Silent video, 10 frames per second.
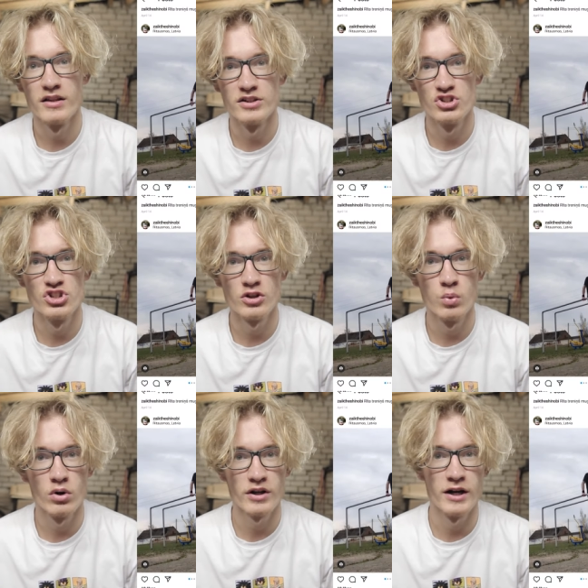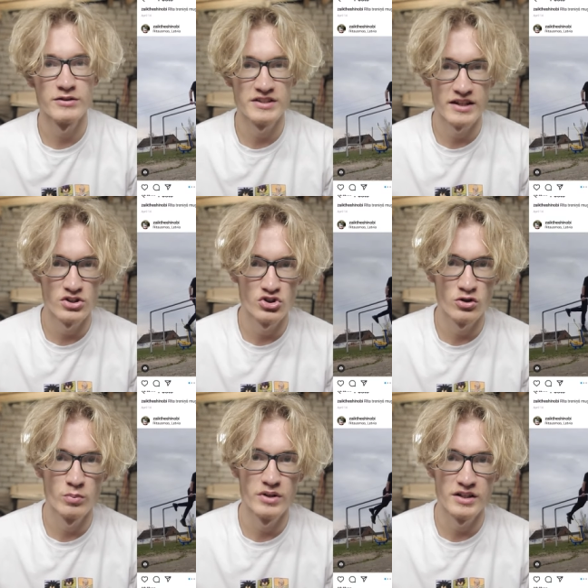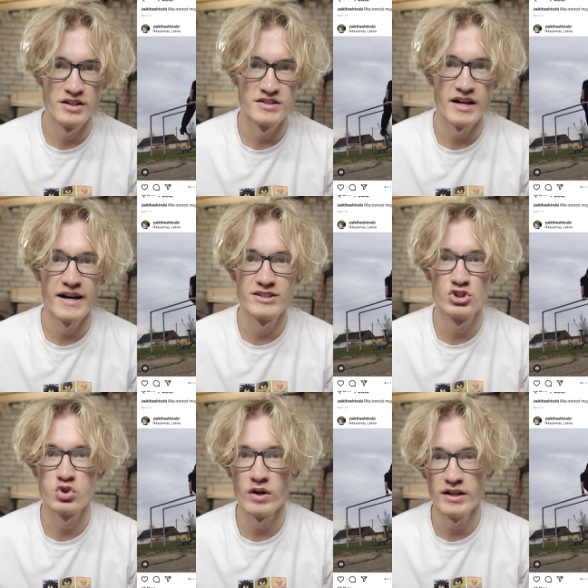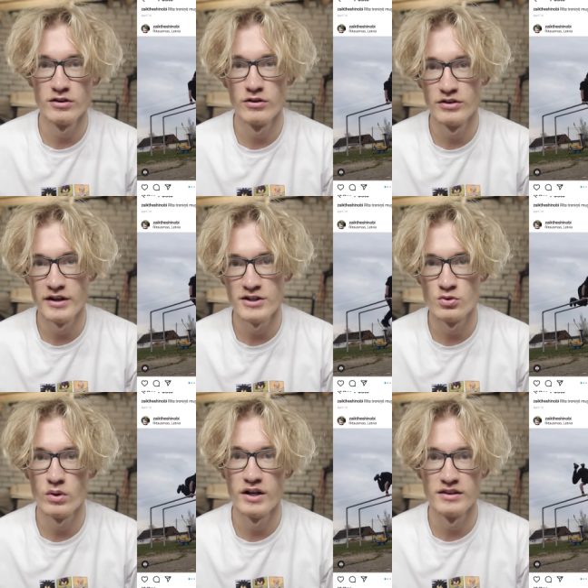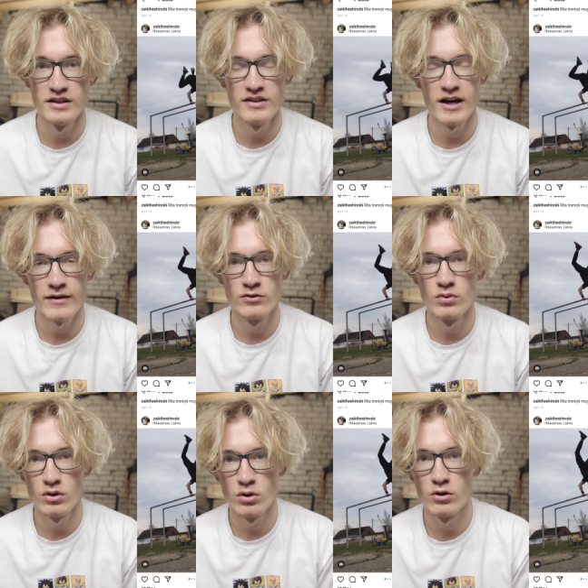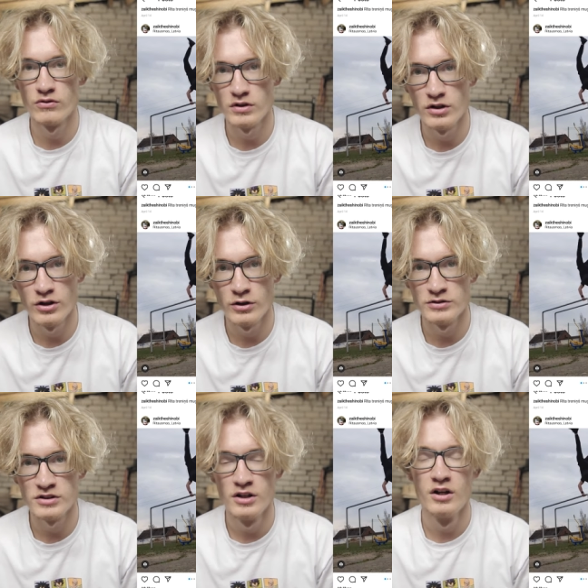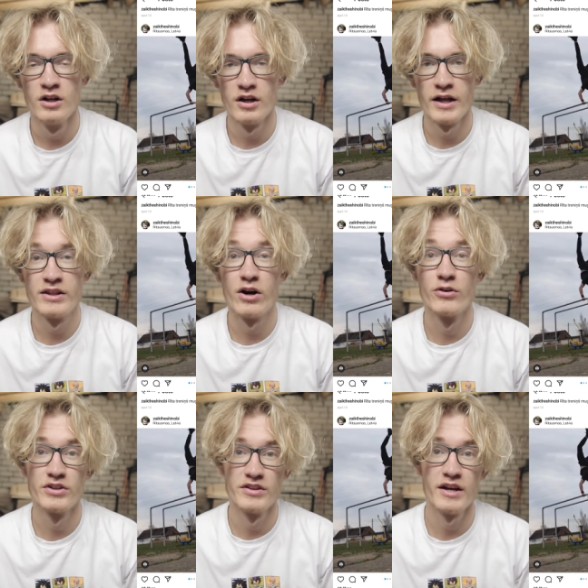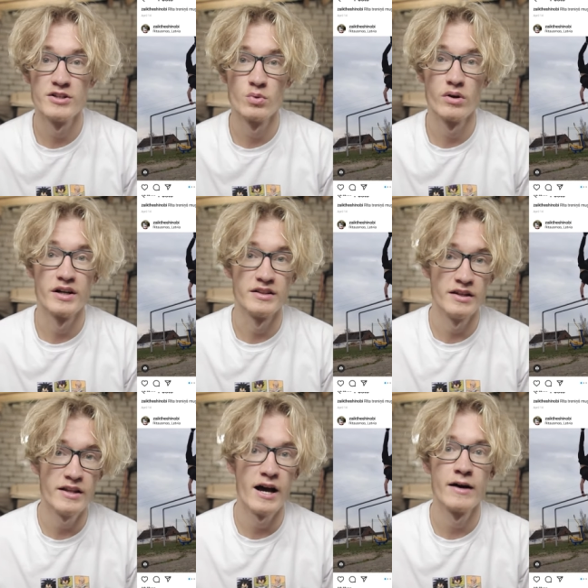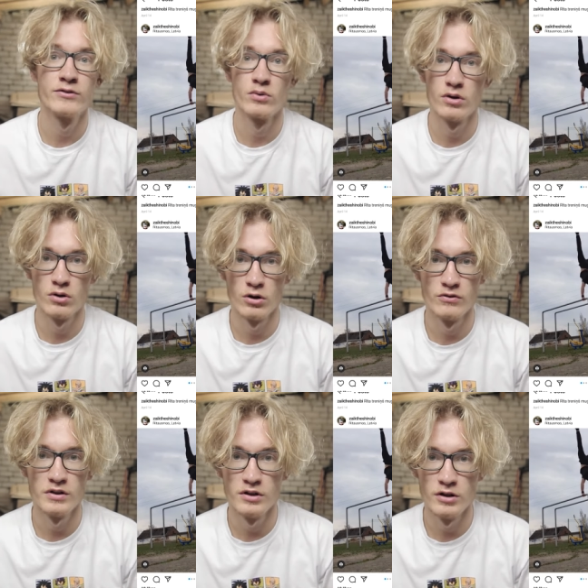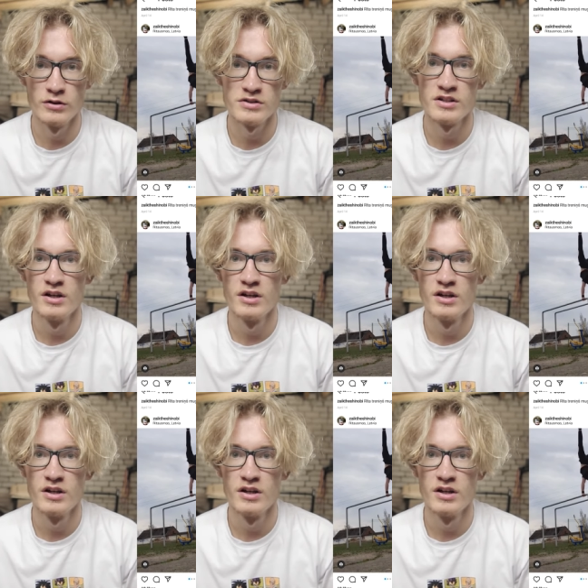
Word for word: legit workout schedule because I trained on days where I didn't have to record videos and on the days where I did have to record videos,